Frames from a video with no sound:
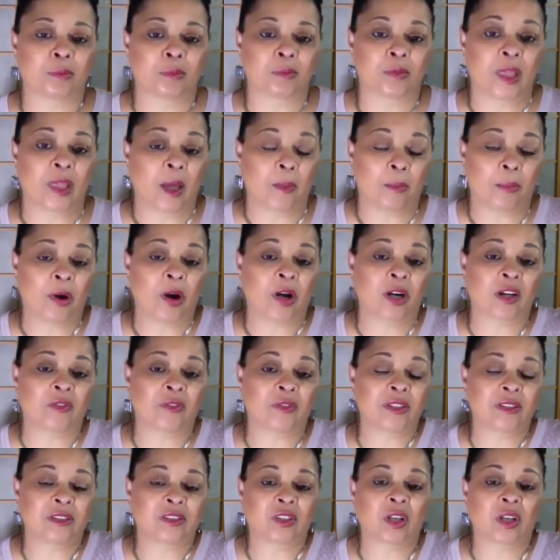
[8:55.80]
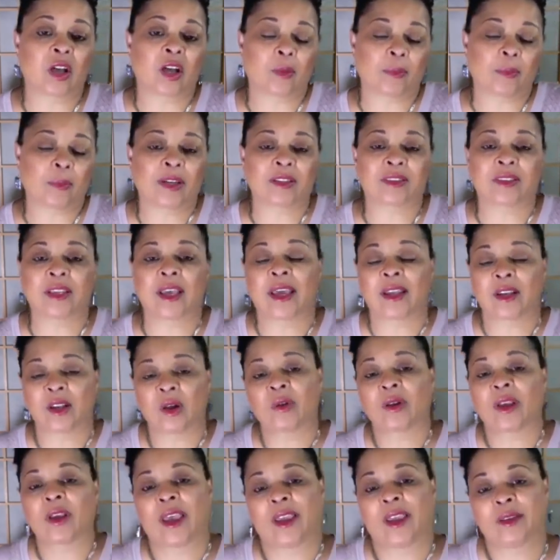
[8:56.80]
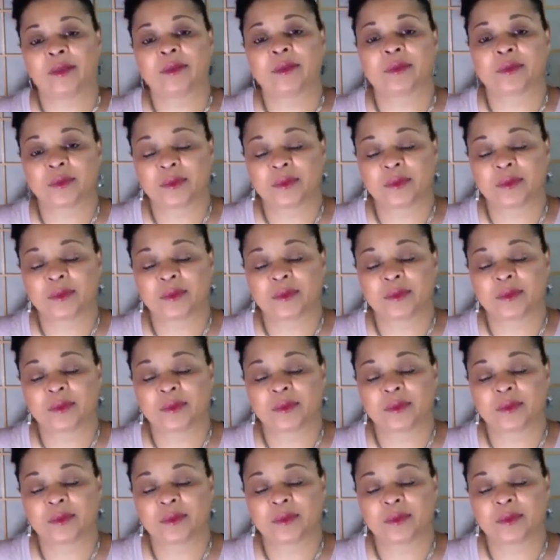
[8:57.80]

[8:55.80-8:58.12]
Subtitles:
part of it, talk about that? Okay.